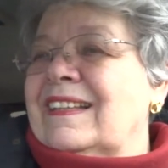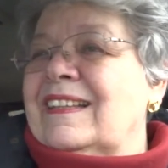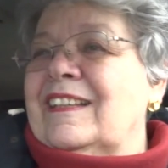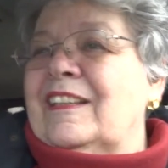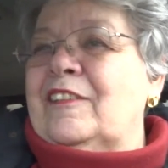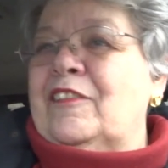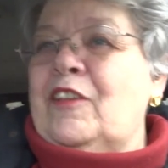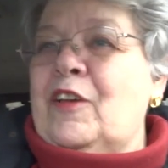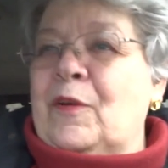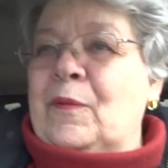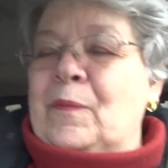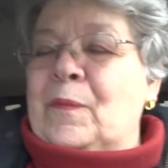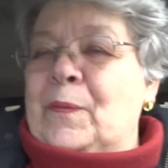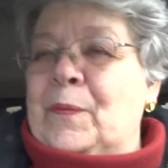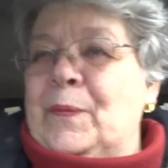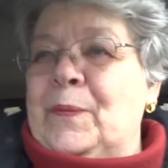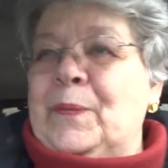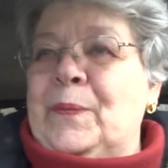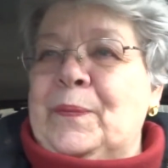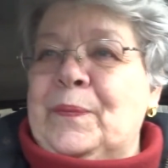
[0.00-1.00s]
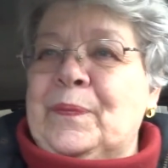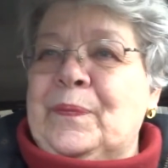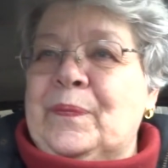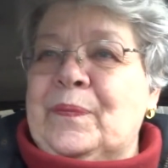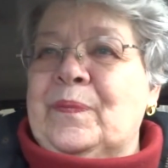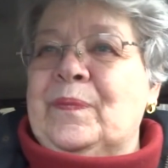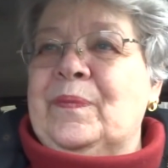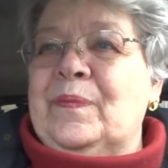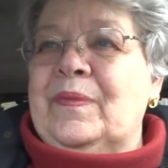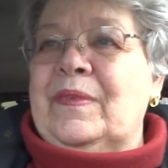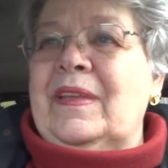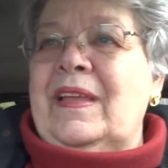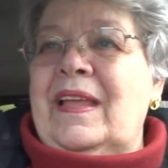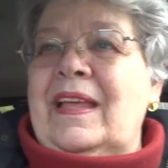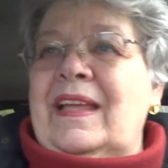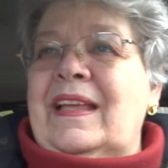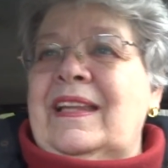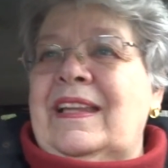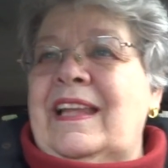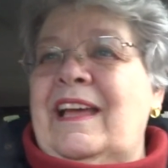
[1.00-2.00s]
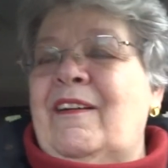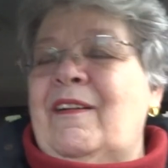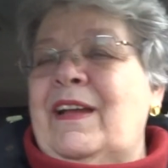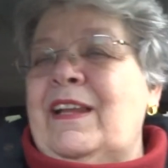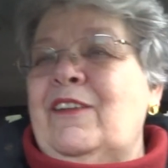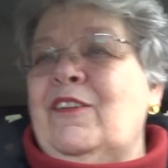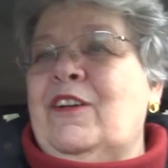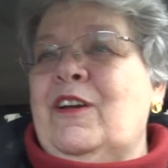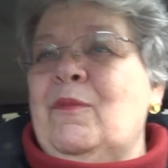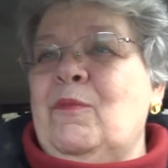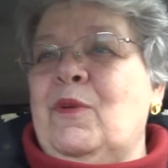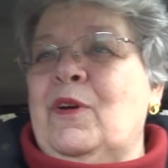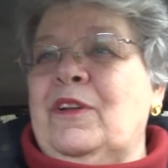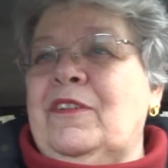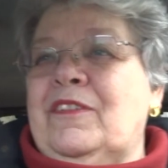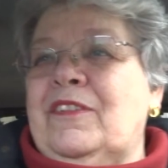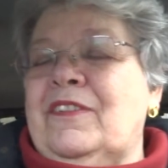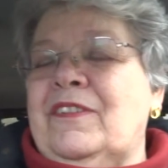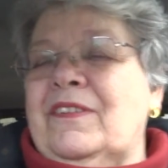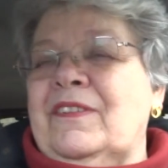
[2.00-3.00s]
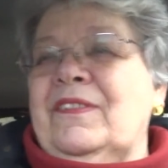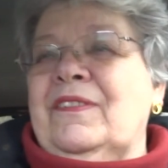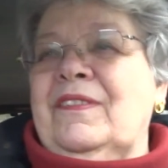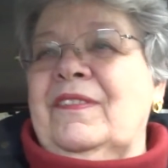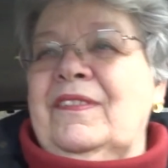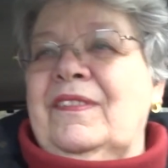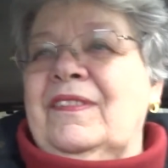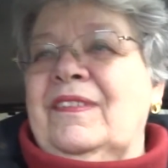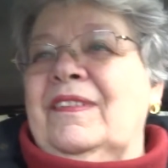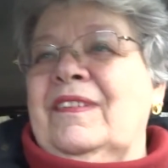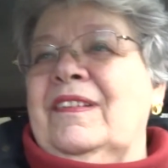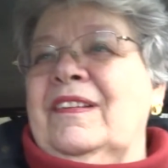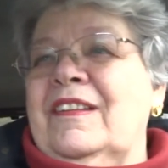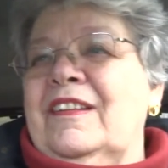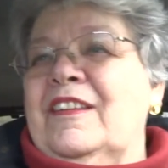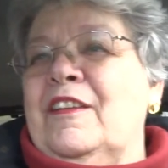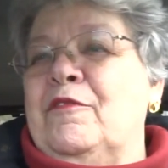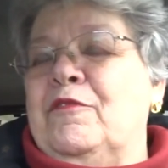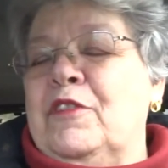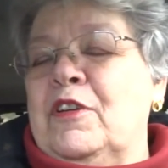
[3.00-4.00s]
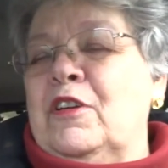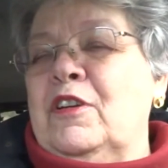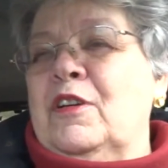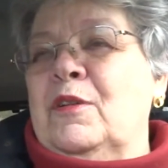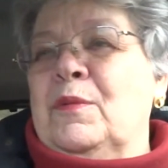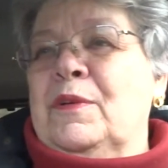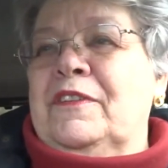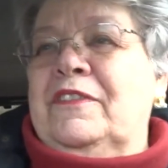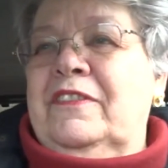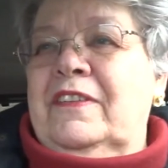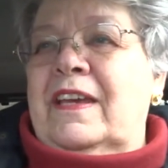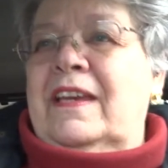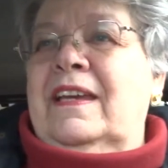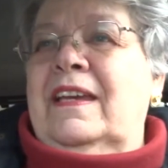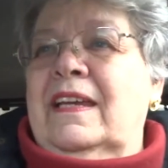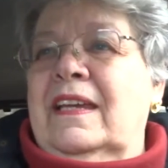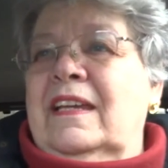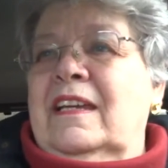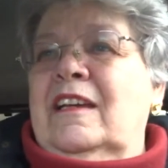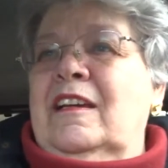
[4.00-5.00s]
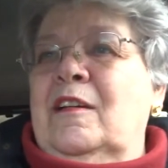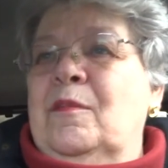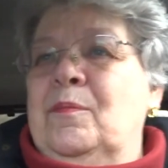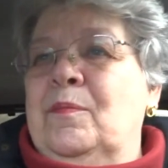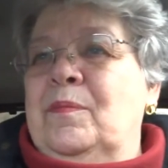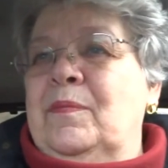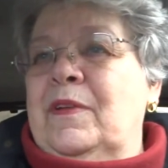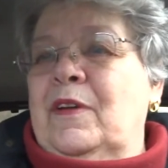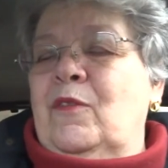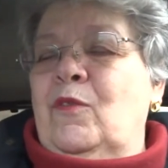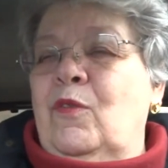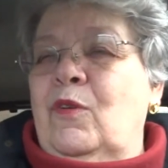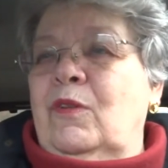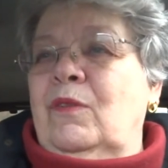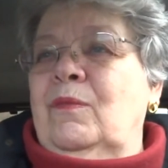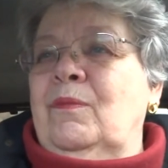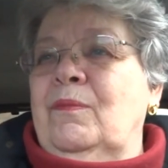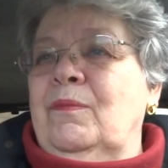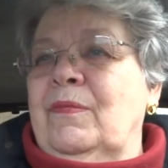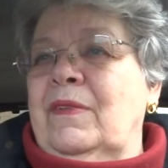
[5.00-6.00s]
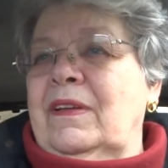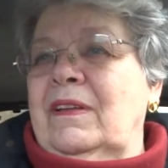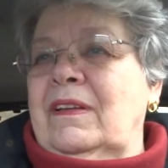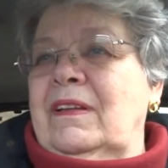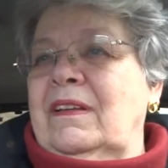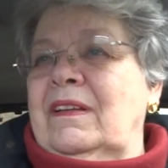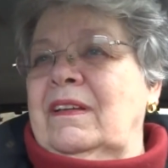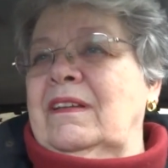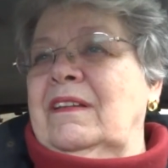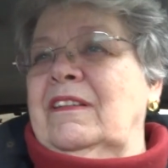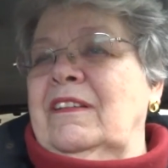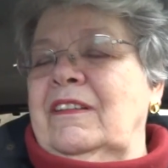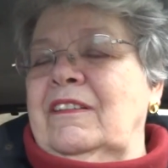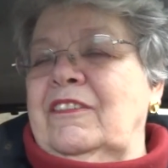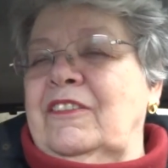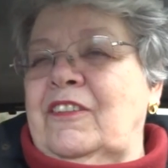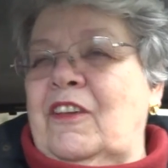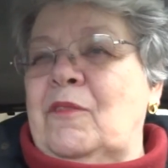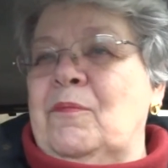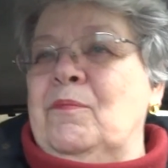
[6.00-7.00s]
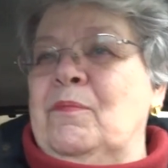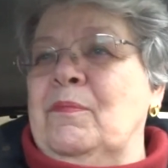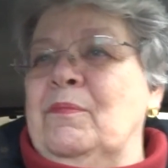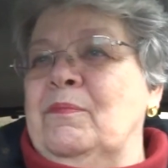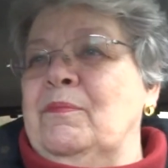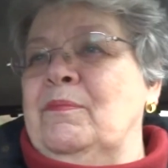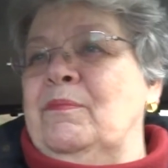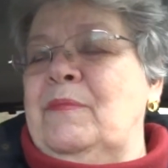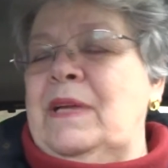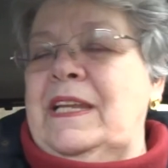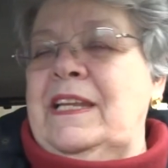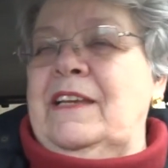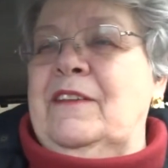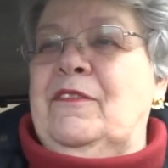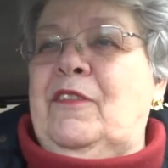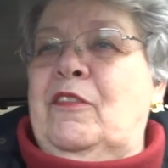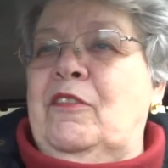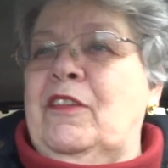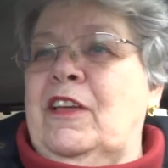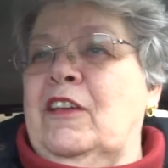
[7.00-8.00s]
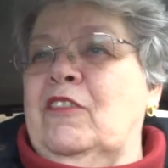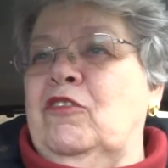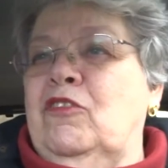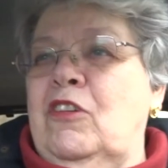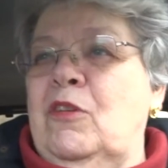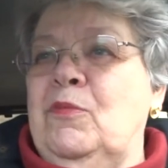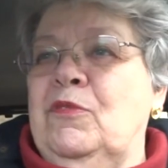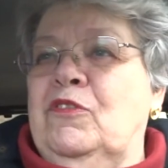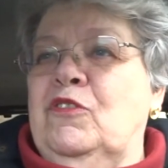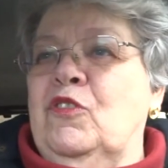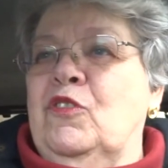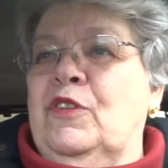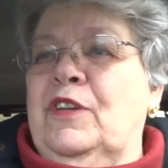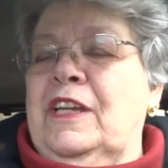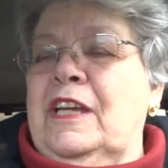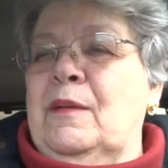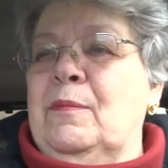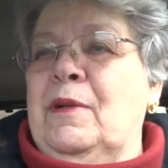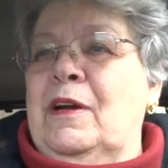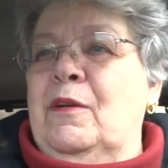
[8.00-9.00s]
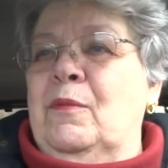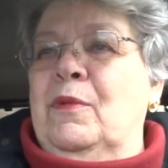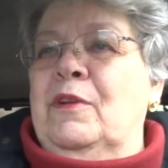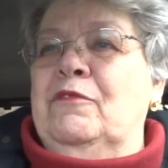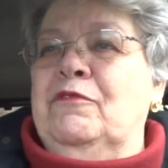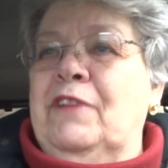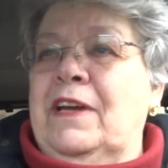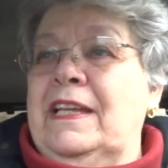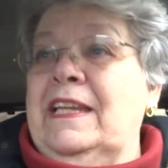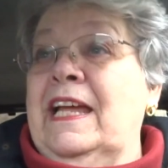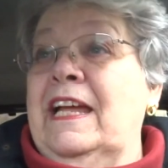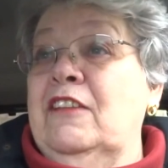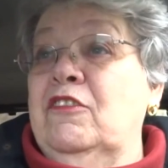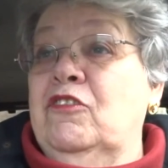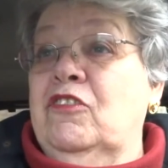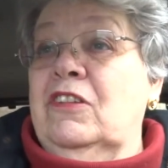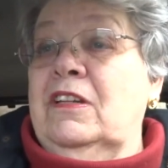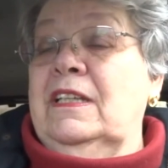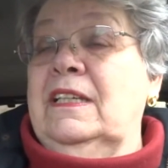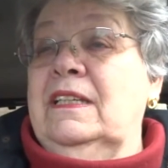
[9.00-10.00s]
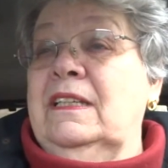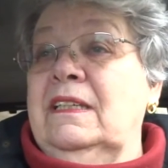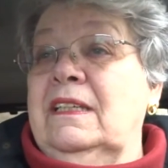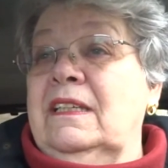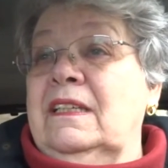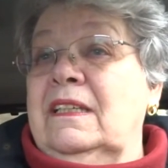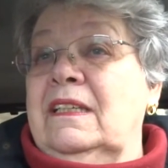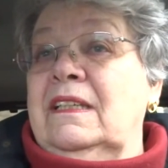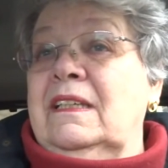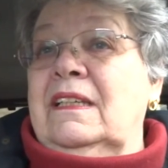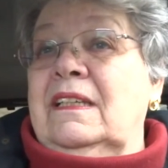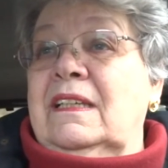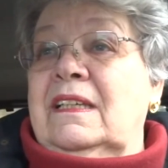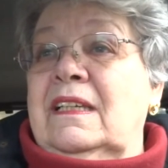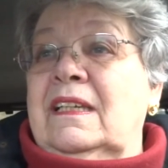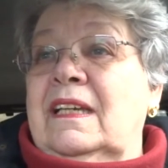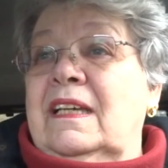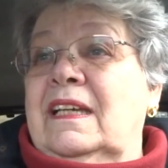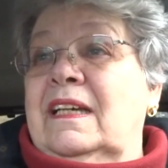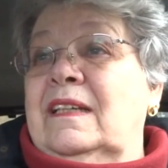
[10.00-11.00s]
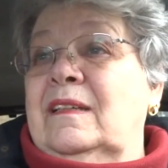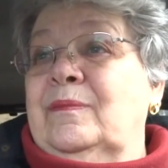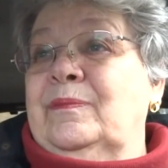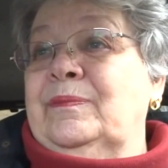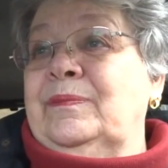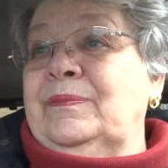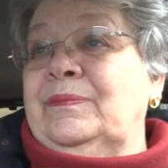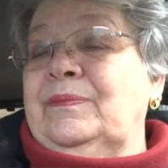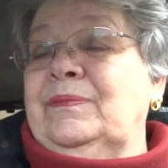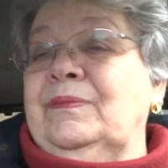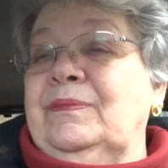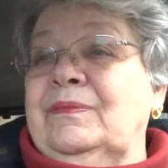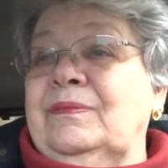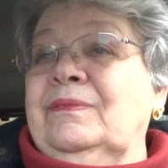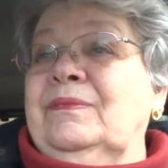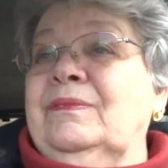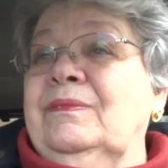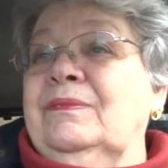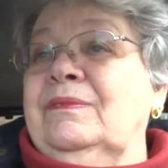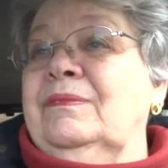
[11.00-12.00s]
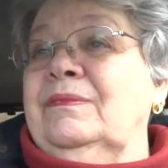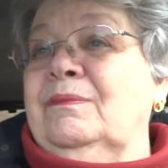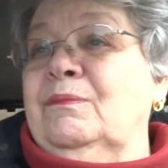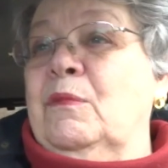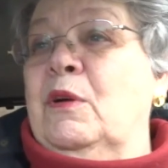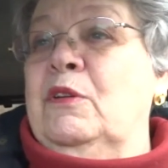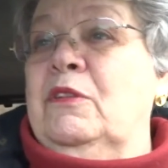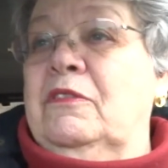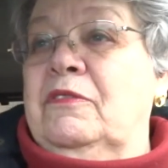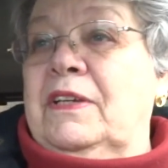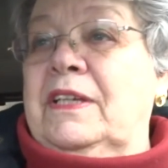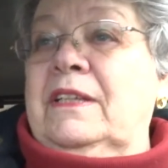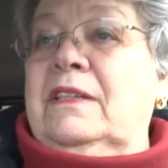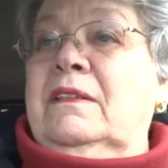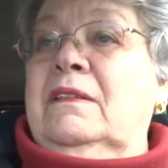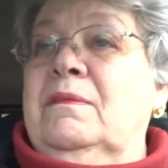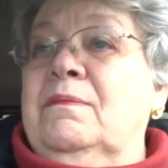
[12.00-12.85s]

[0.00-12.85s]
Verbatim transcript: So, now I look at what the viewer was saying, or so many of the things she was talking about were financially um, motivated.